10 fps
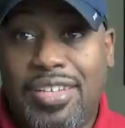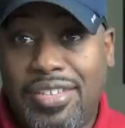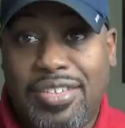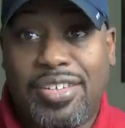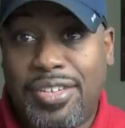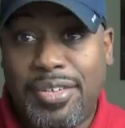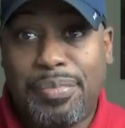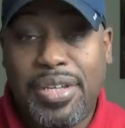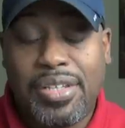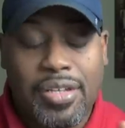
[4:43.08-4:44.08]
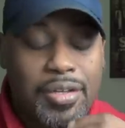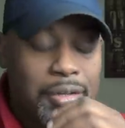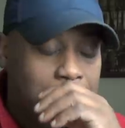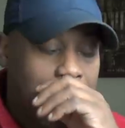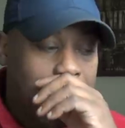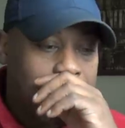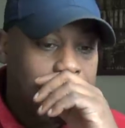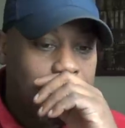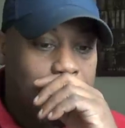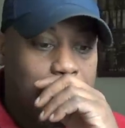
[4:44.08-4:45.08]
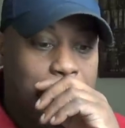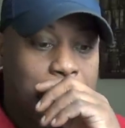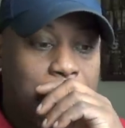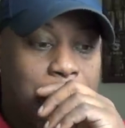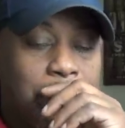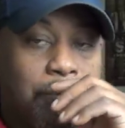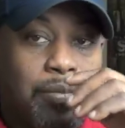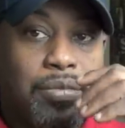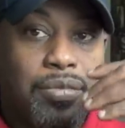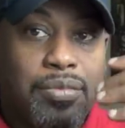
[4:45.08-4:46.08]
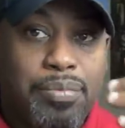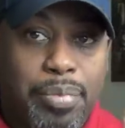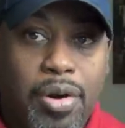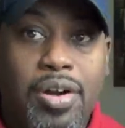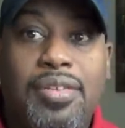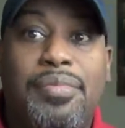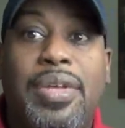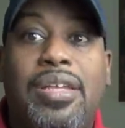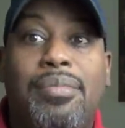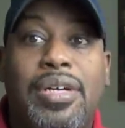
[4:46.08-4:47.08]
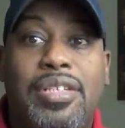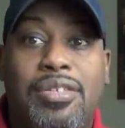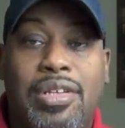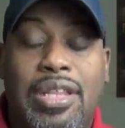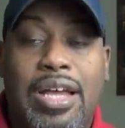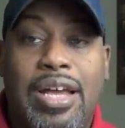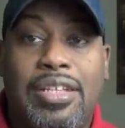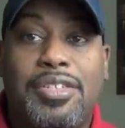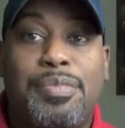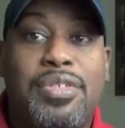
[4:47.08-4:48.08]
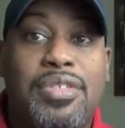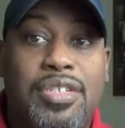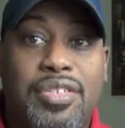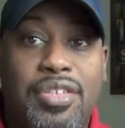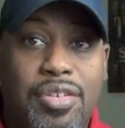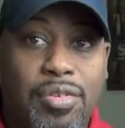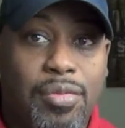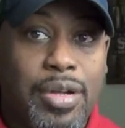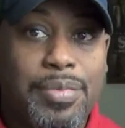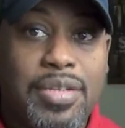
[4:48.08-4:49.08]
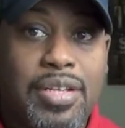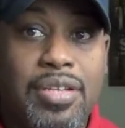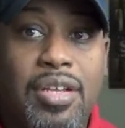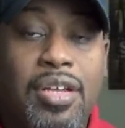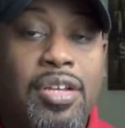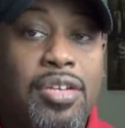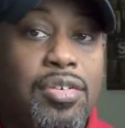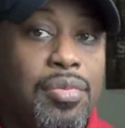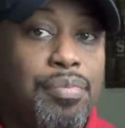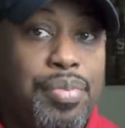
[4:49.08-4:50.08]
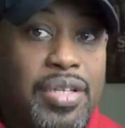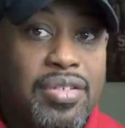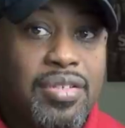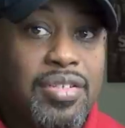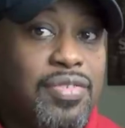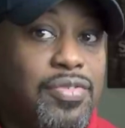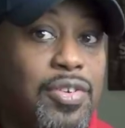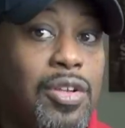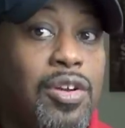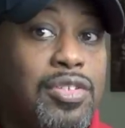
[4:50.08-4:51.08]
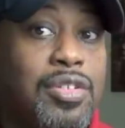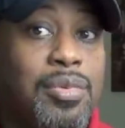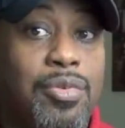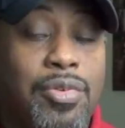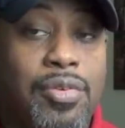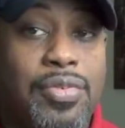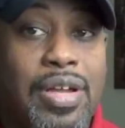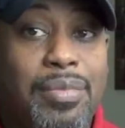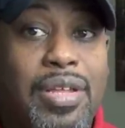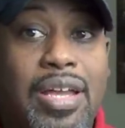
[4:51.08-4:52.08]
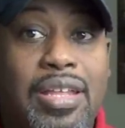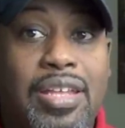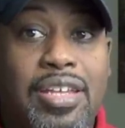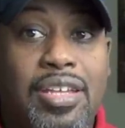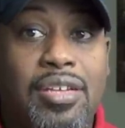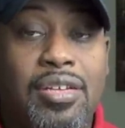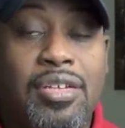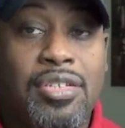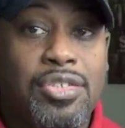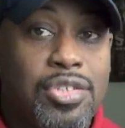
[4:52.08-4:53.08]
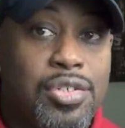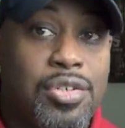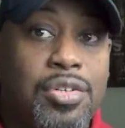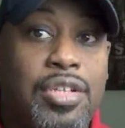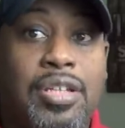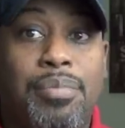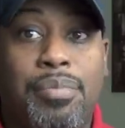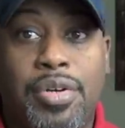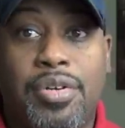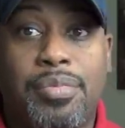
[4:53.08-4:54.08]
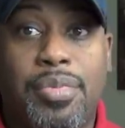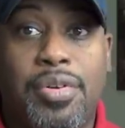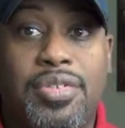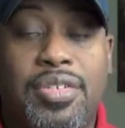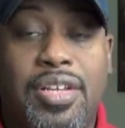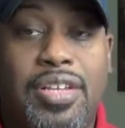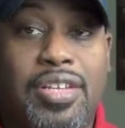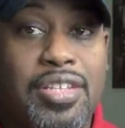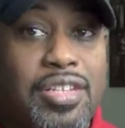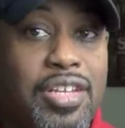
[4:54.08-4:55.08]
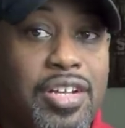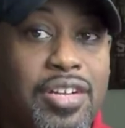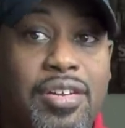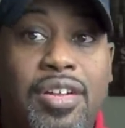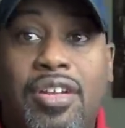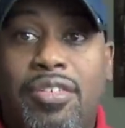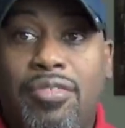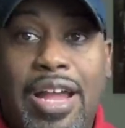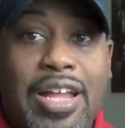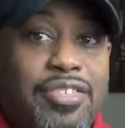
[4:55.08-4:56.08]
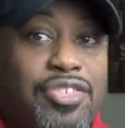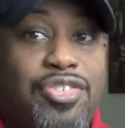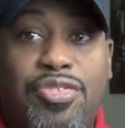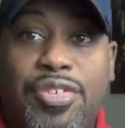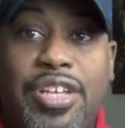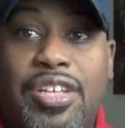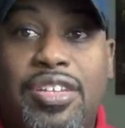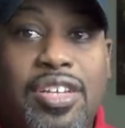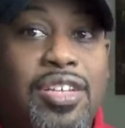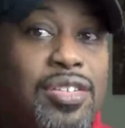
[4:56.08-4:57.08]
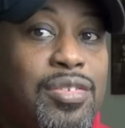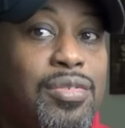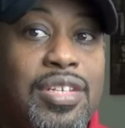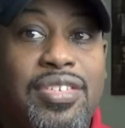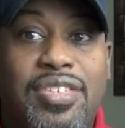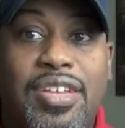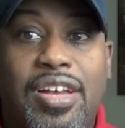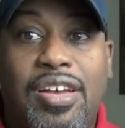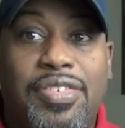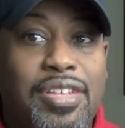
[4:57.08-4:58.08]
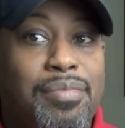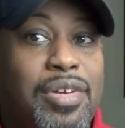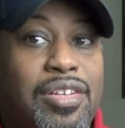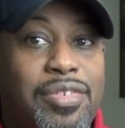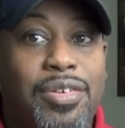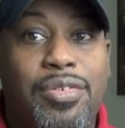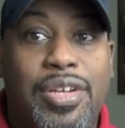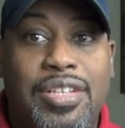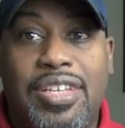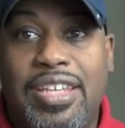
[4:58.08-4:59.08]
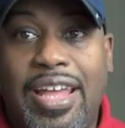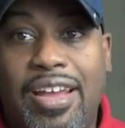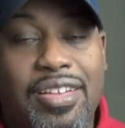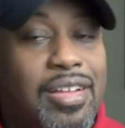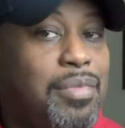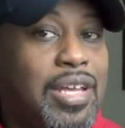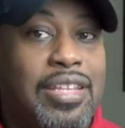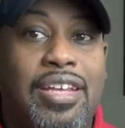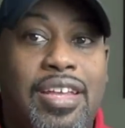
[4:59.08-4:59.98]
it's a good penny. So part of making money online is positioning your website, your business for long-term growth. I'm not a churn and burn person. Like get in there, ride this trend, do this stuff, get money real quick, then get out. I'm not that